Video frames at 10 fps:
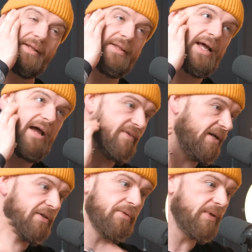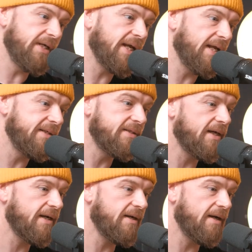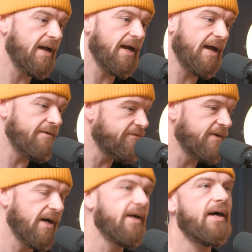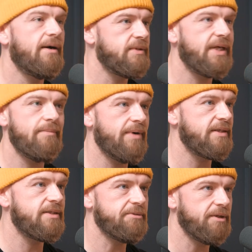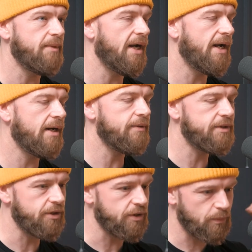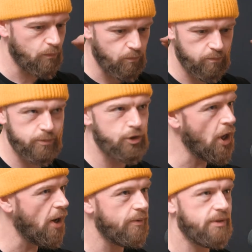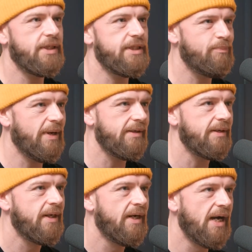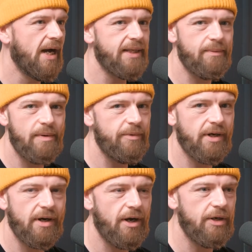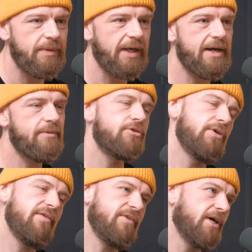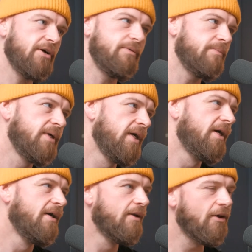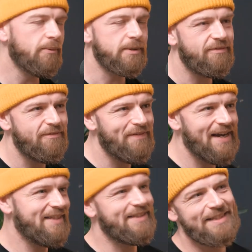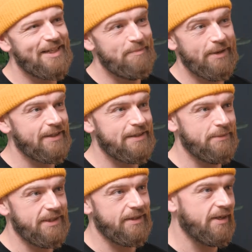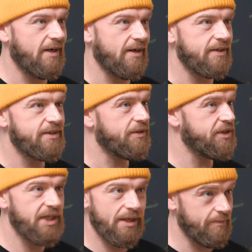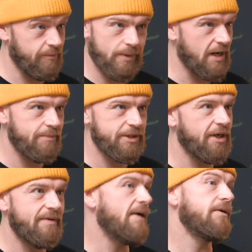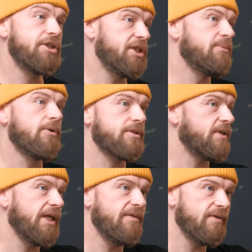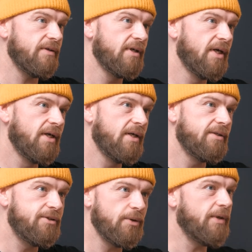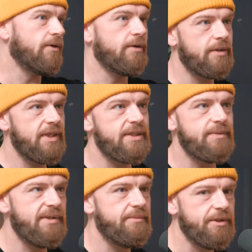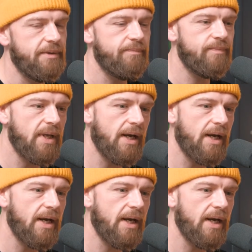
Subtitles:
at the event at the weekend, every night I was getting back to the room and I was just totally spent. And then when we got home, like I was driving home, Laura was fast asleep next to me in the car. So she wiped her out and she wasn't even doing all the things that we were doing.